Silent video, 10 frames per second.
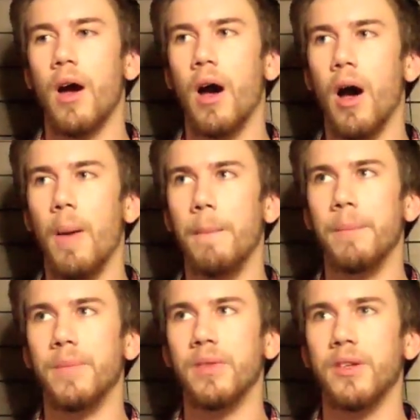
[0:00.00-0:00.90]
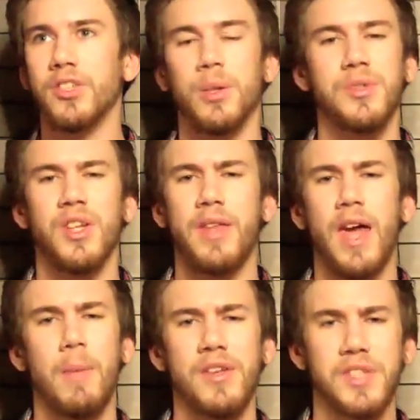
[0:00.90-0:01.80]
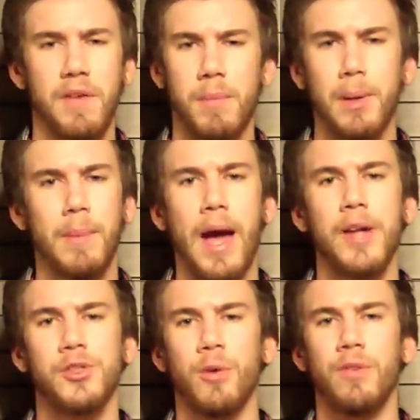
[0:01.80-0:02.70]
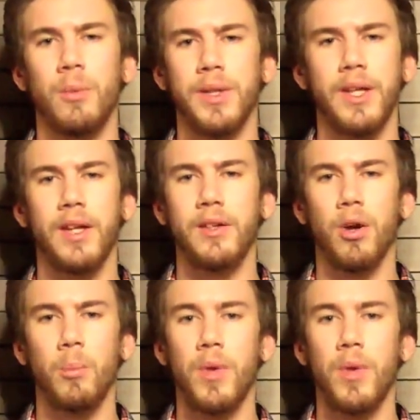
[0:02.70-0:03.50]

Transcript: SummerSlam, they had about a 7-minute match, so hopefully we can get, you know,